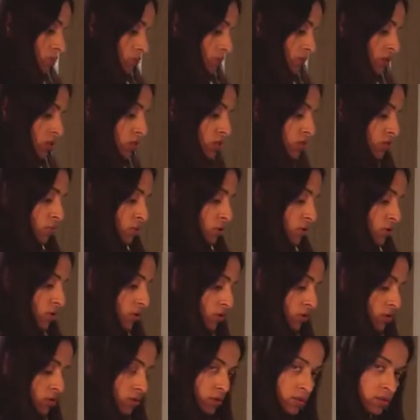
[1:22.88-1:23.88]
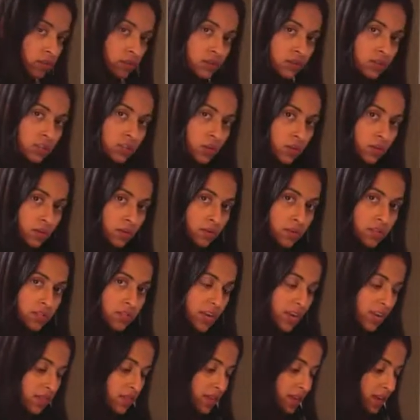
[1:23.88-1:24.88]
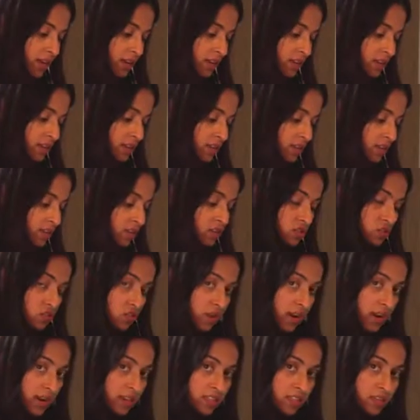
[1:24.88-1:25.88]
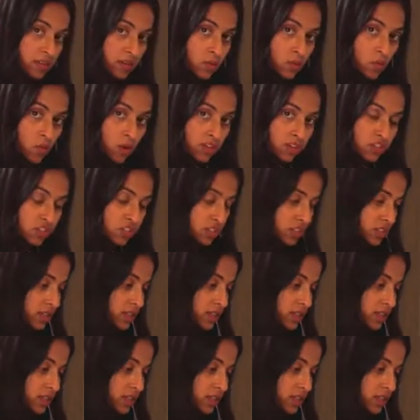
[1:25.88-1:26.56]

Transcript: once you've got your soaked and then drained and washed